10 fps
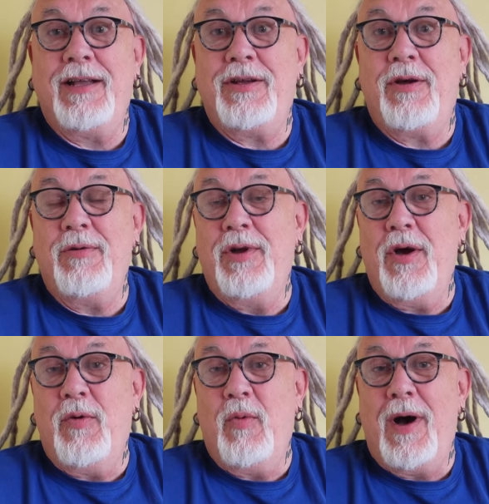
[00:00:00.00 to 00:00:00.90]
I don't
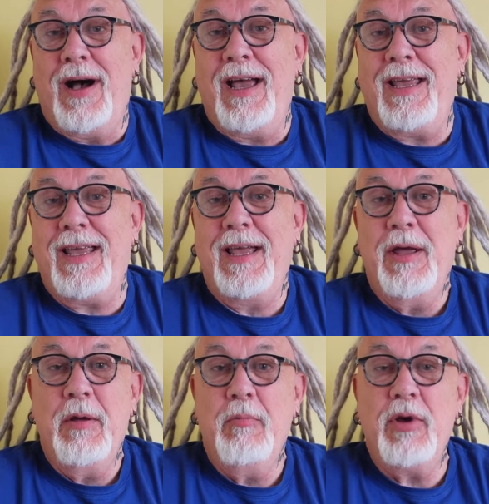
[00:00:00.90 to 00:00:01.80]
know why,
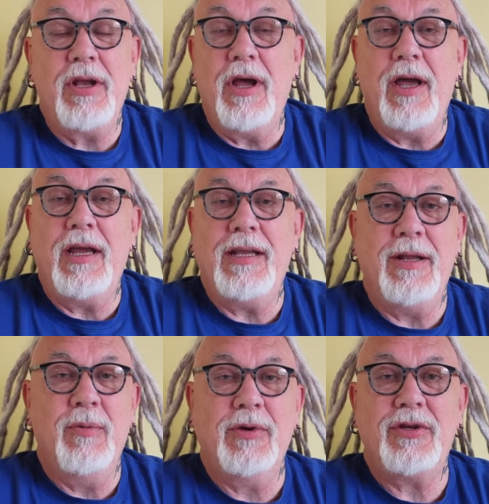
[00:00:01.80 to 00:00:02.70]
but no, he
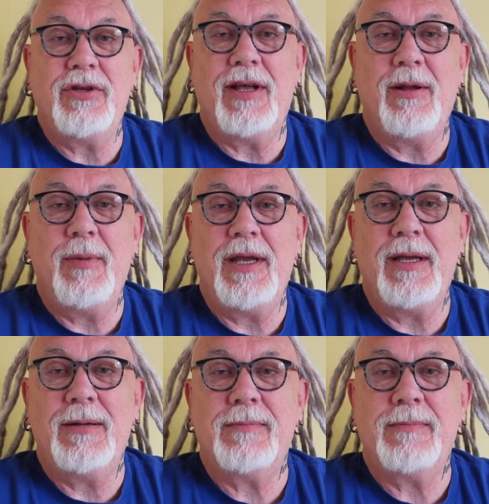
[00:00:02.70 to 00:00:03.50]
didn't want to tell me.